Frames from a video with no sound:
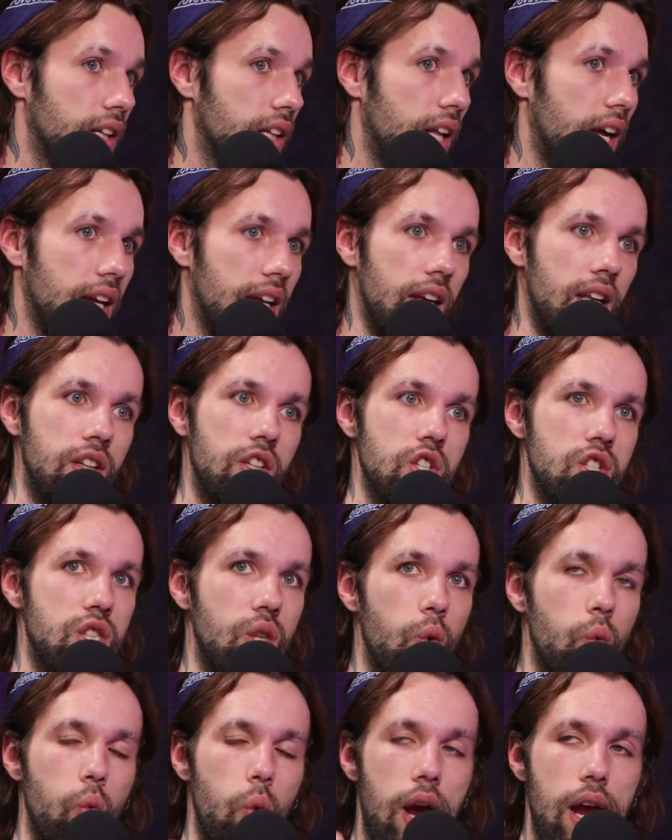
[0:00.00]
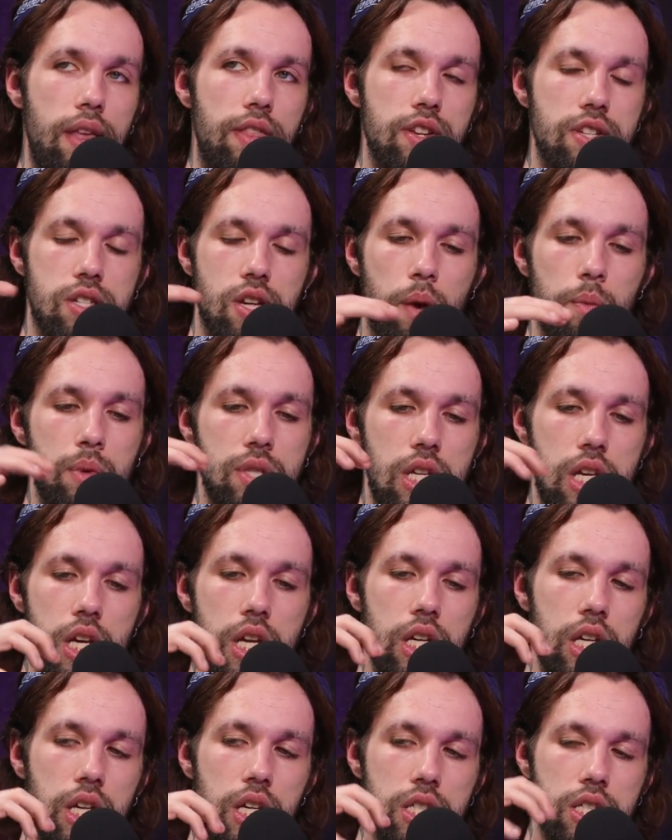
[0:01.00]
Like just the way the sun was
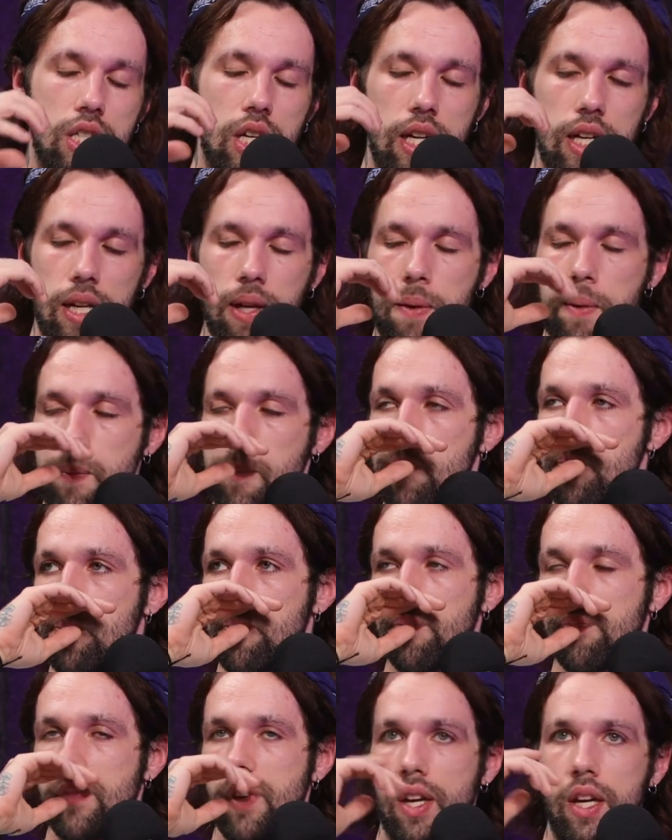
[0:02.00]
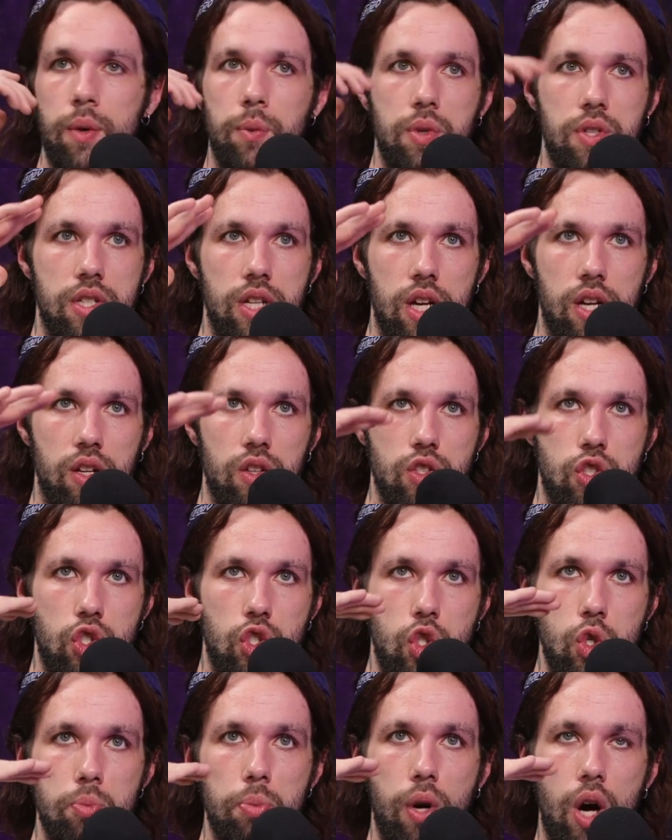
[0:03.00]
hitting us, like it was like
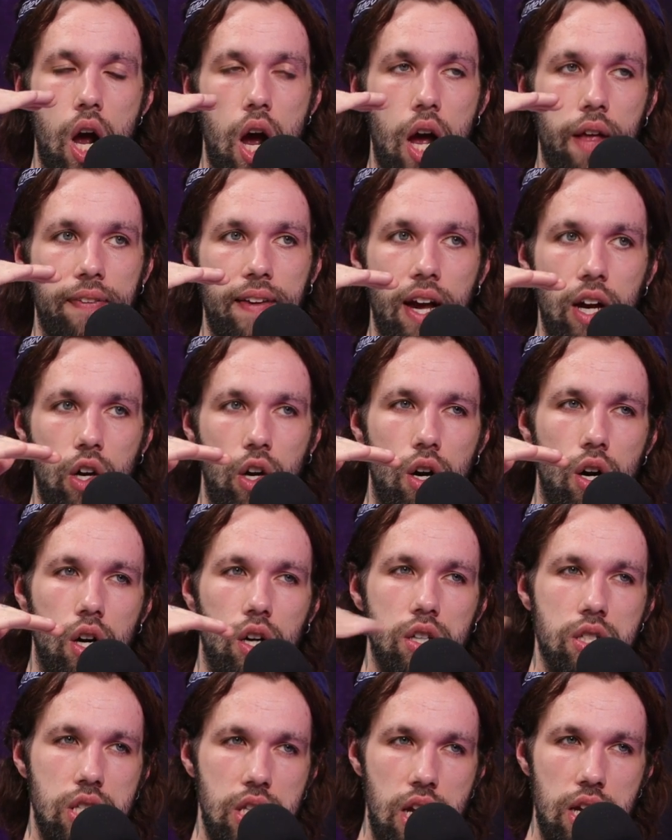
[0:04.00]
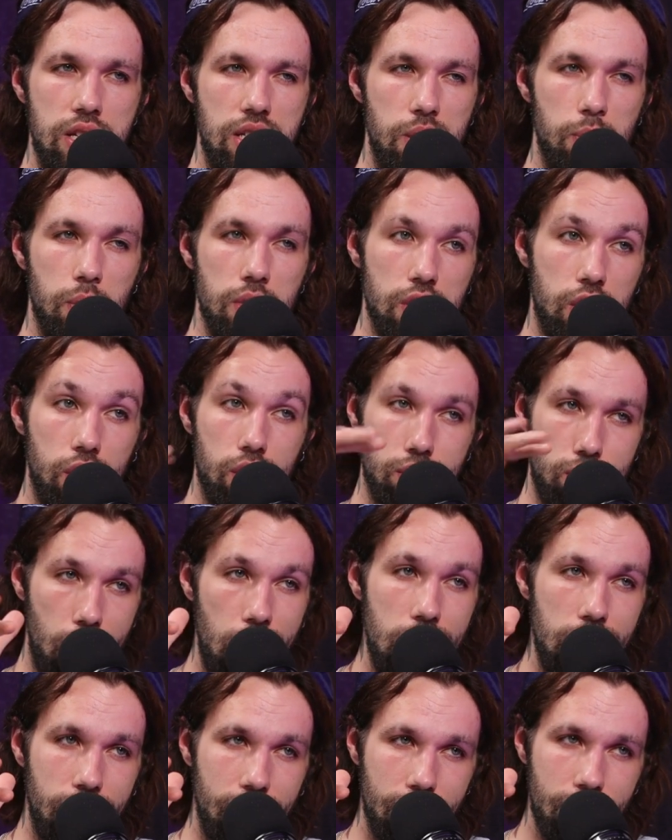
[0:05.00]
super hot in that car because the AC wasn't
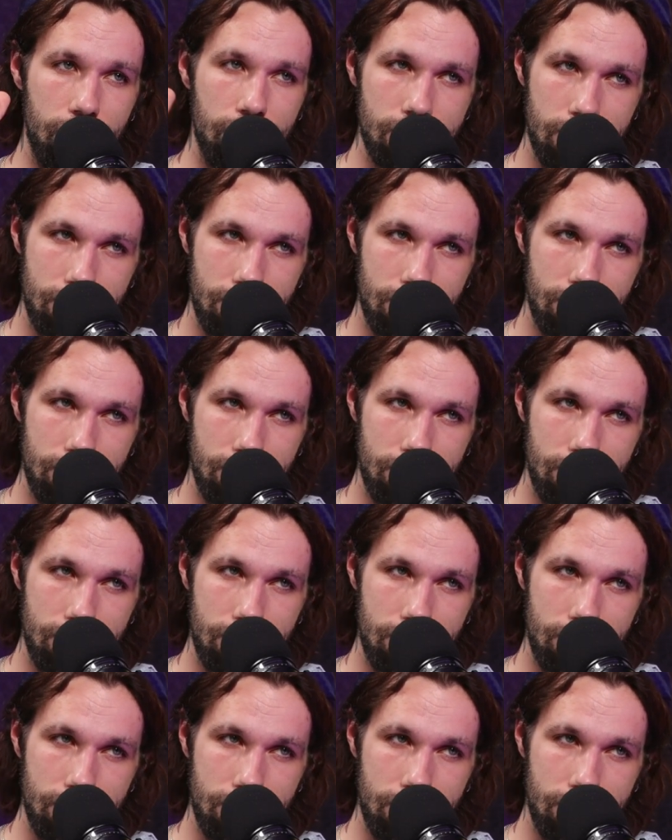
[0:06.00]
great, you know.